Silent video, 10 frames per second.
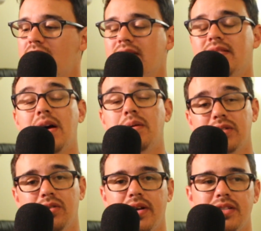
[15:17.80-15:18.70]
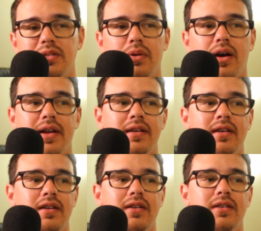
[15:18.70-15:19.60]
That was a great spot.
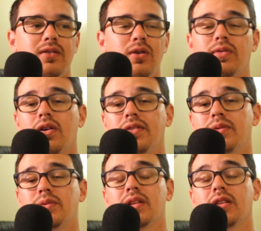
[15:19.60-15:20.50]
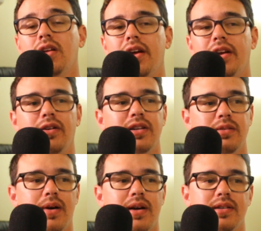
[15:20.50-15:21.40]
Overall, there was a lot of great
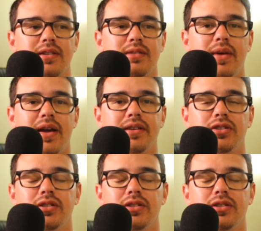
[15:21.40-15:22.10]
spots in this match.